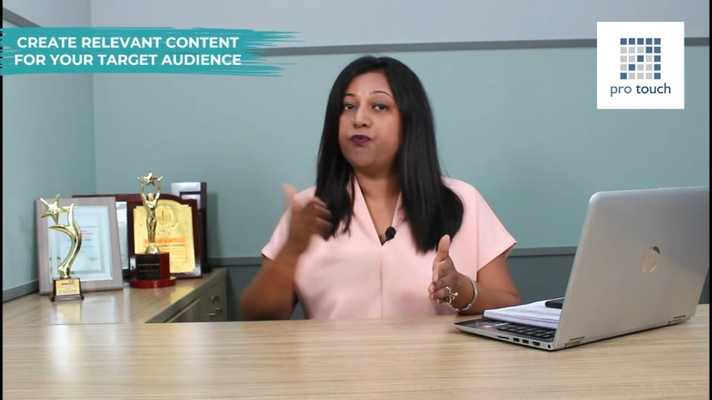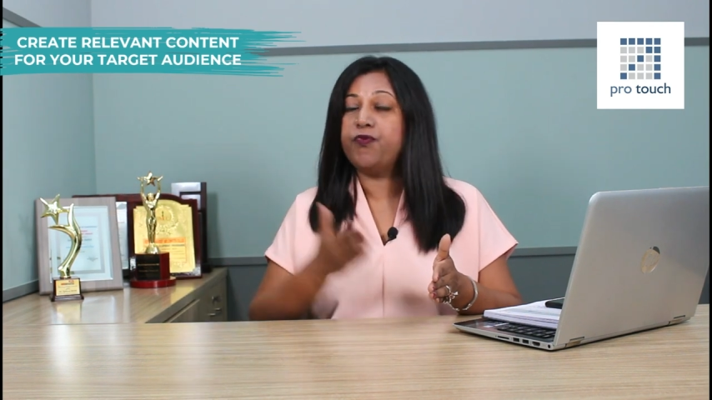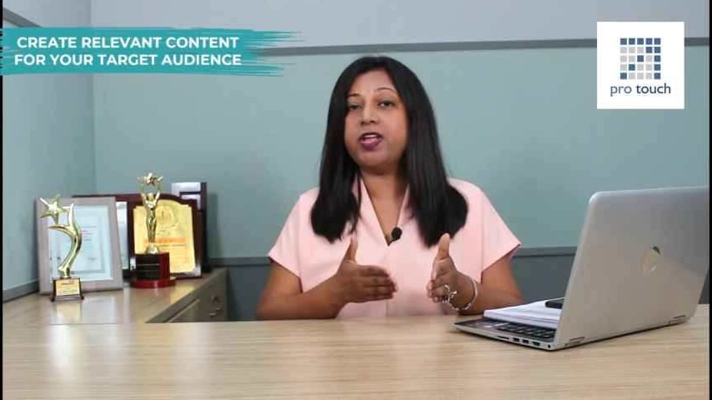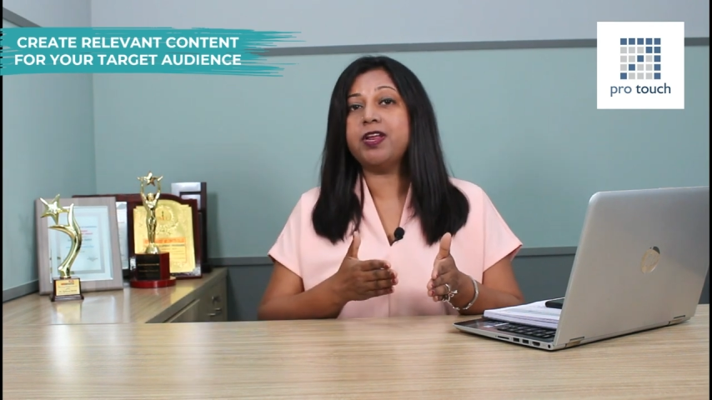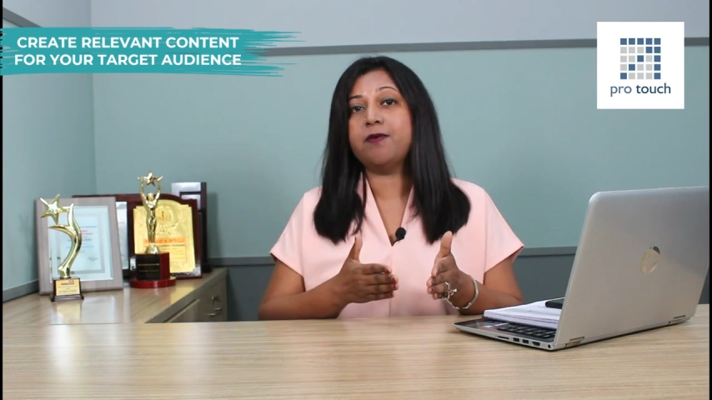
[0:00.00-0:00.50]

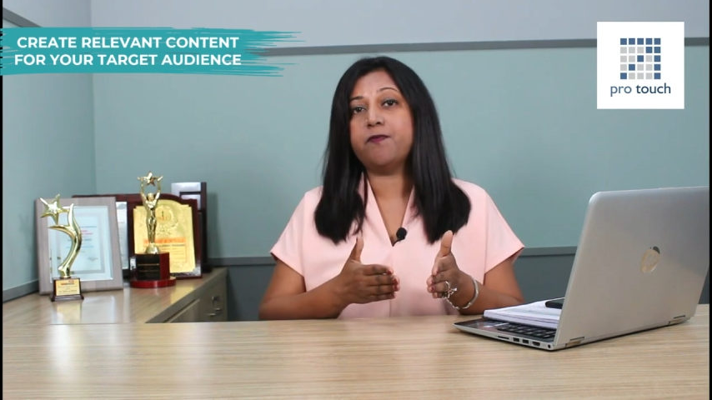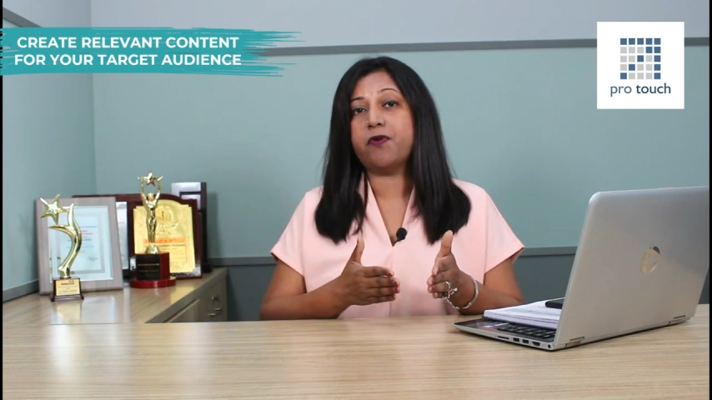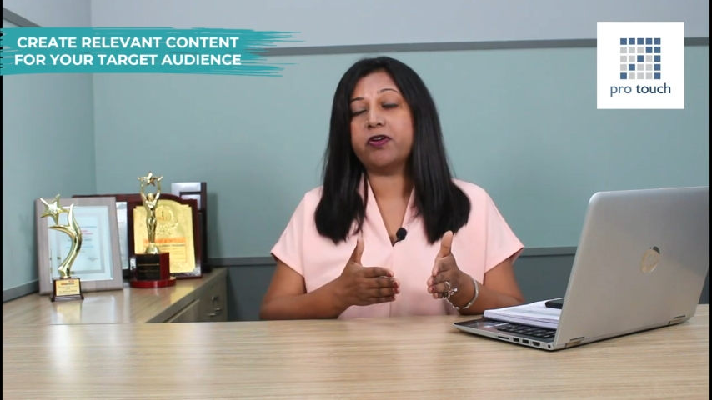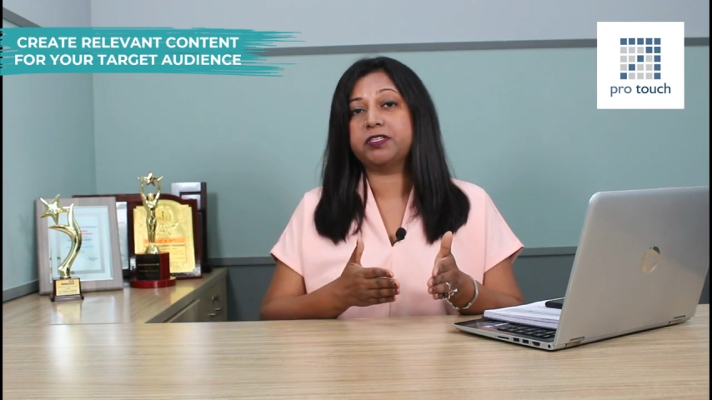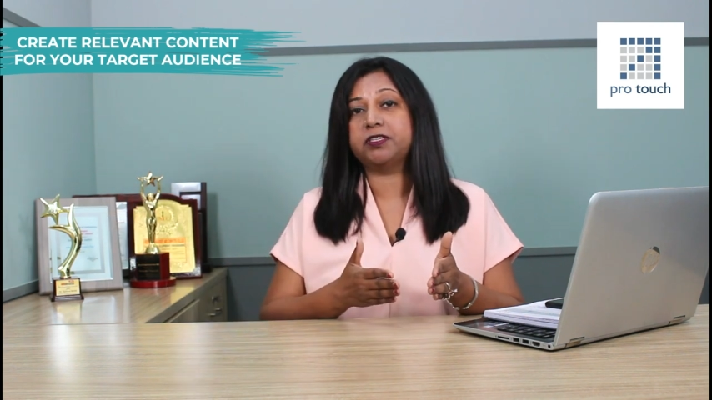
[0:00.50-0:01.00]
Very
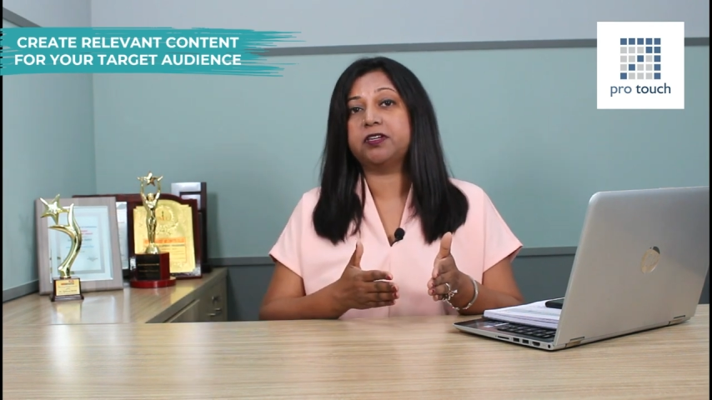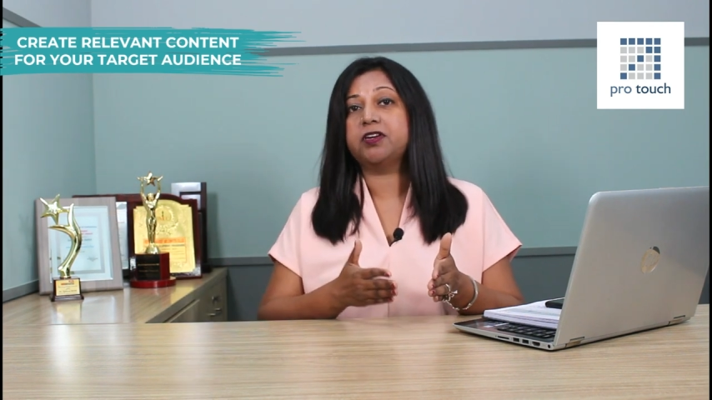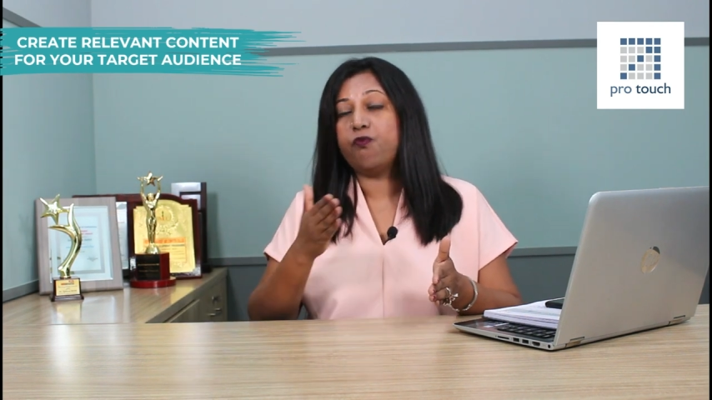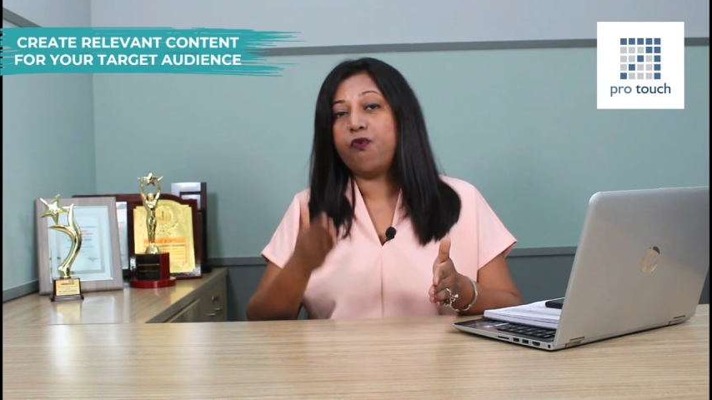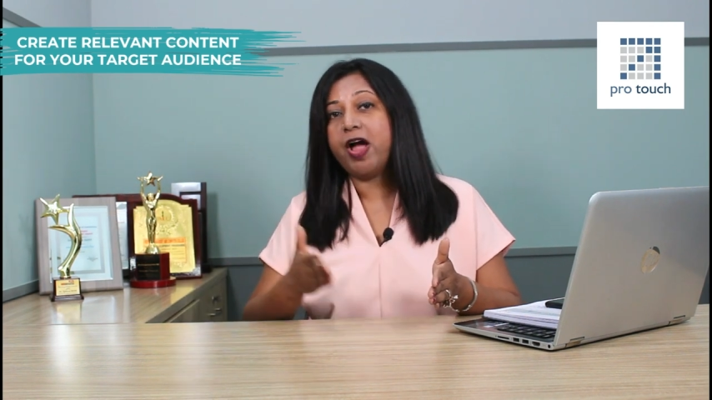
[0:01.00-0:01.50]
important.
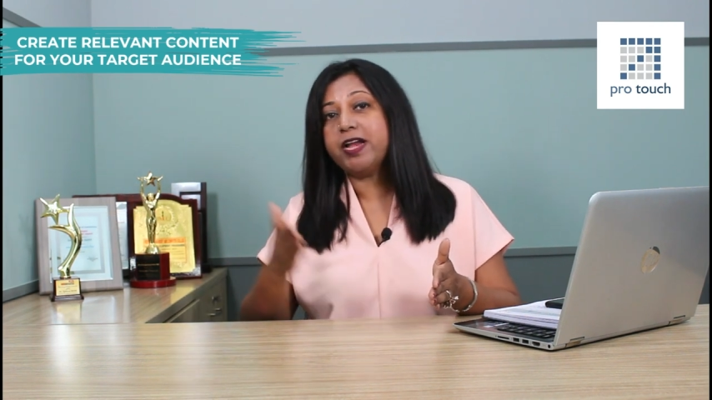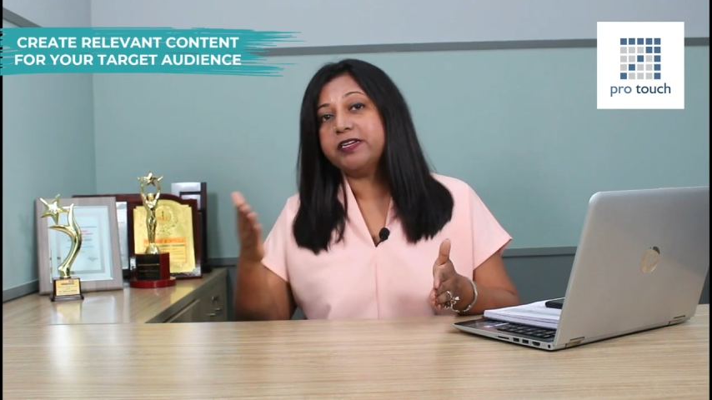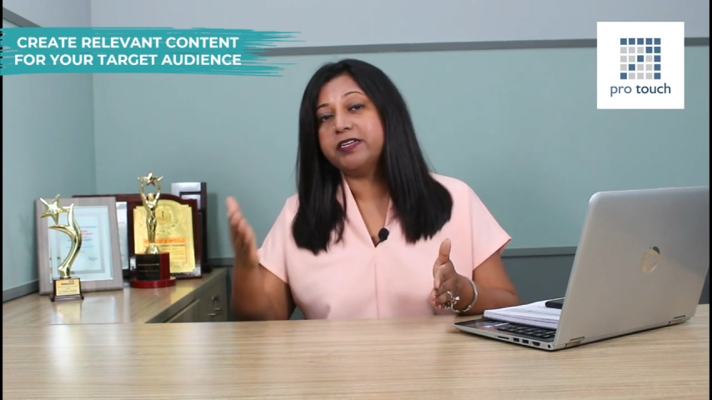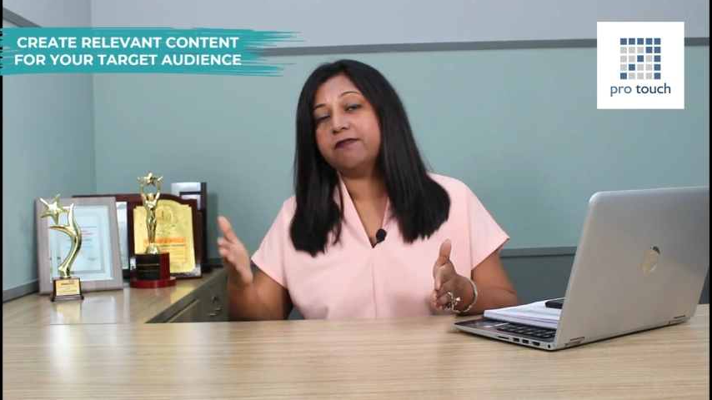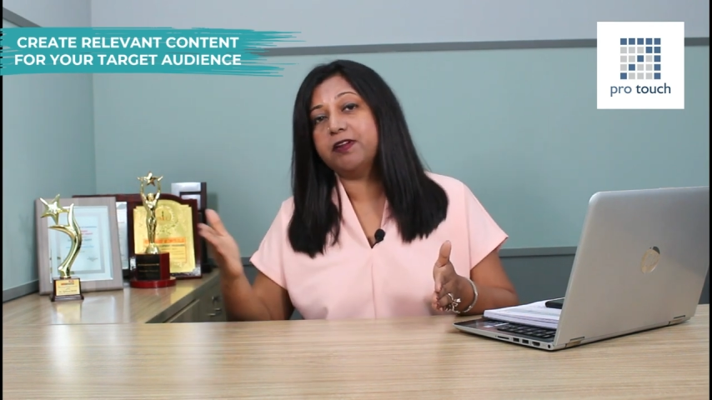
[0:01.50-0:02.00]

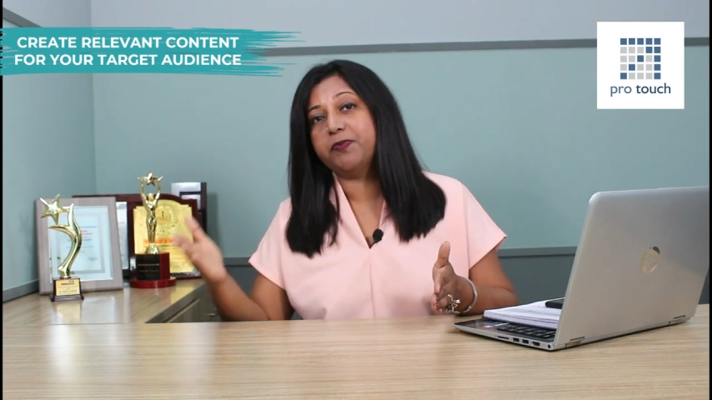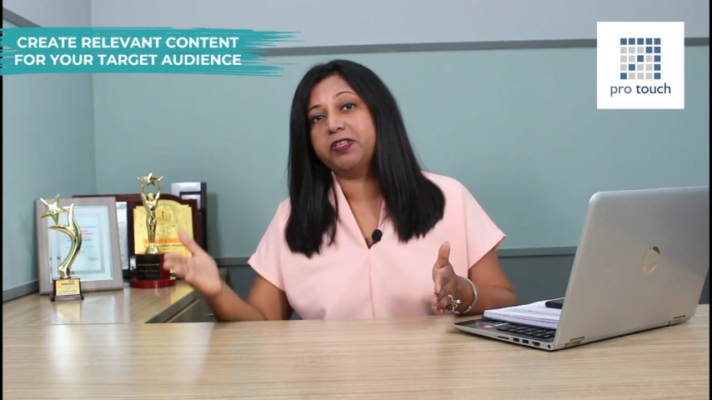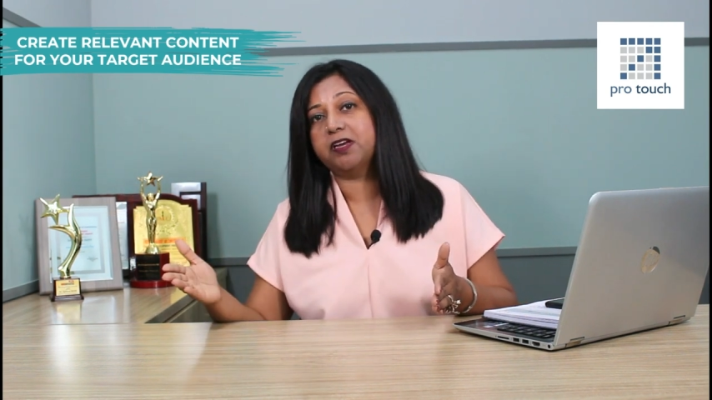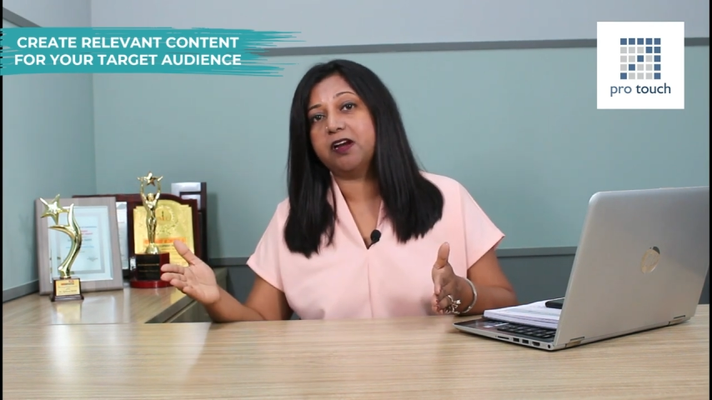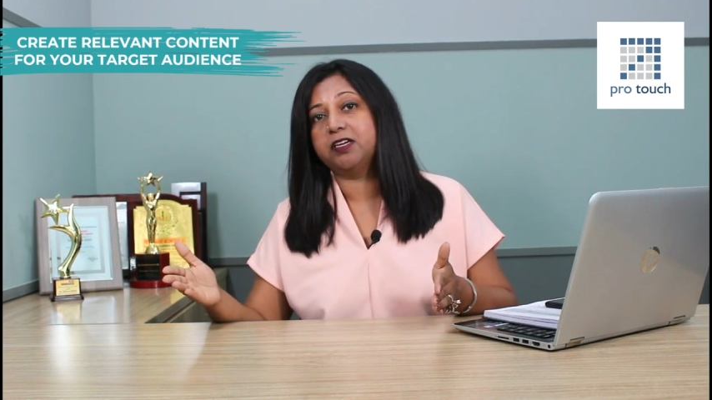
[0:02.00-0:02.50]
While
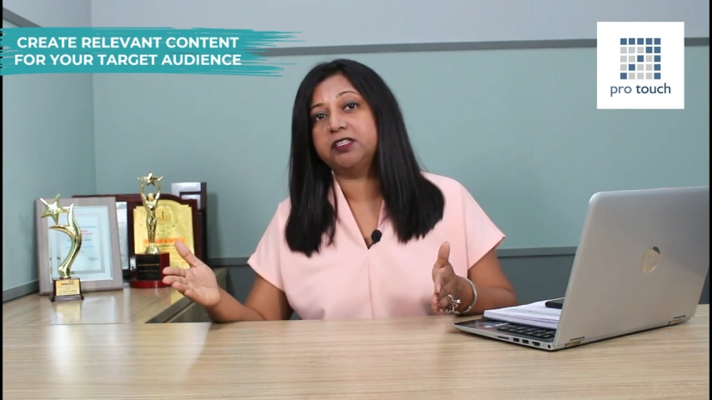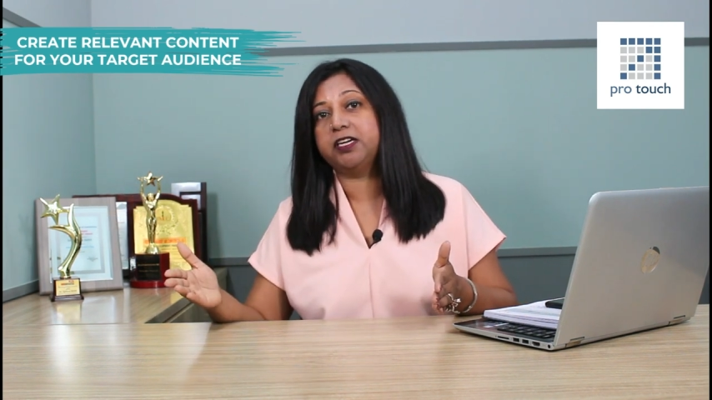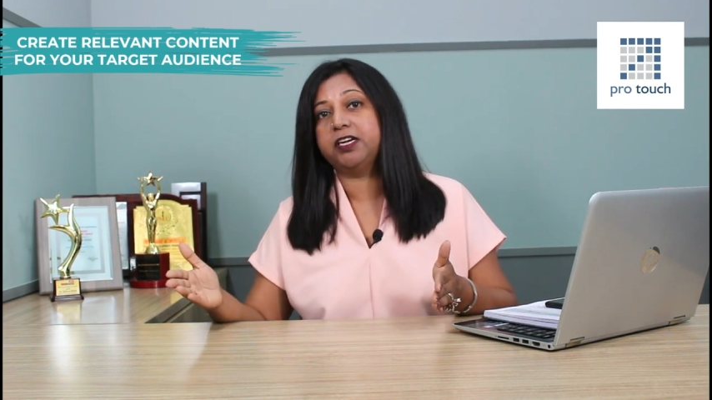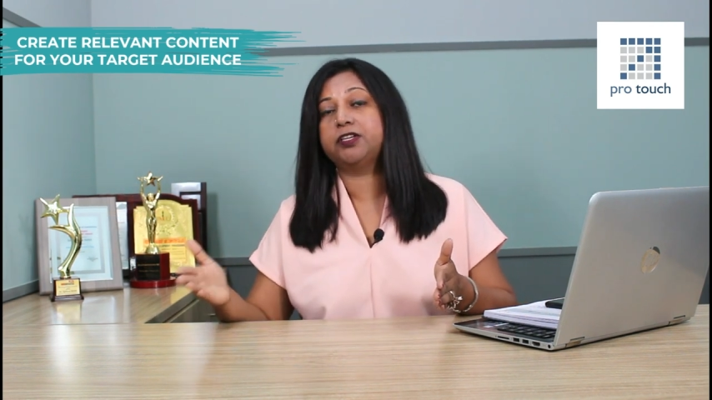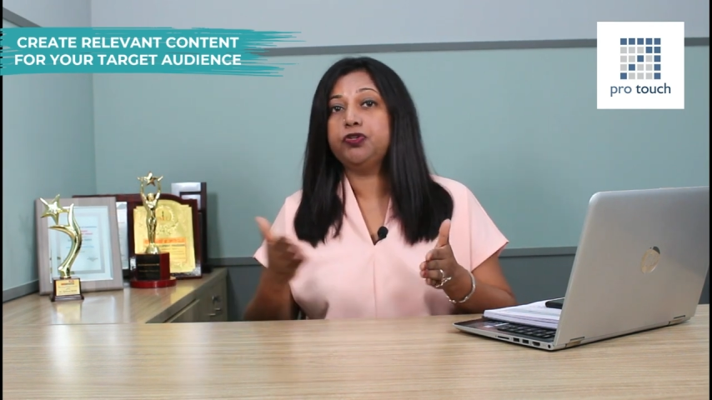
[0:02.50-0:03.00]
developing the
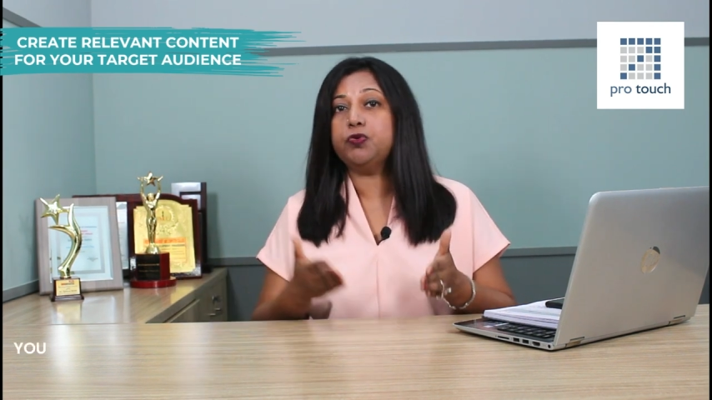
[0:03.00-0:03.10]
content,